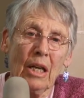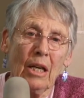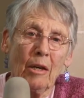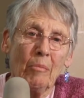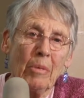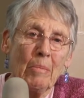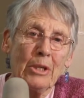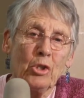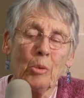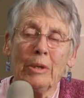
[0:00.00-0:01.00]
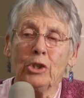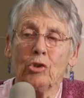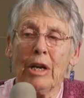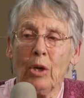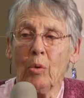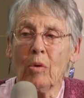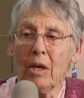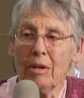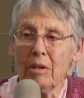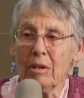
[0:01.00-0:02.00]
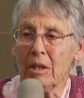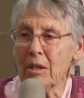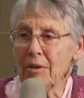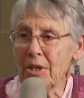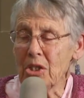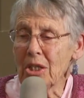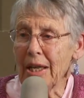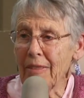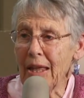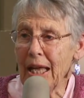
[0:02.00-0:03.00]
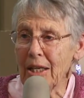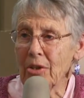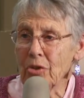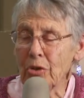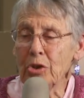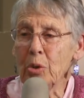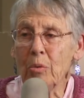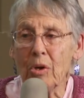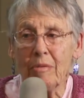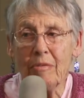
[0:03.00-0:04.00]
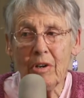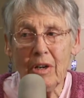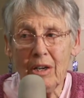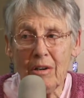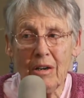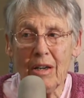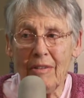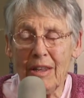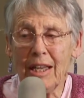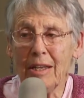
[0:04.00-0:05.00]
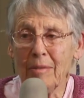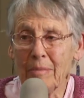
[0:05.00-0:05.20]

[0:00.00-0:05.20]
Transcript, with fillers: uh, pumping too much groundwater and things like that. So she worked very hard on that.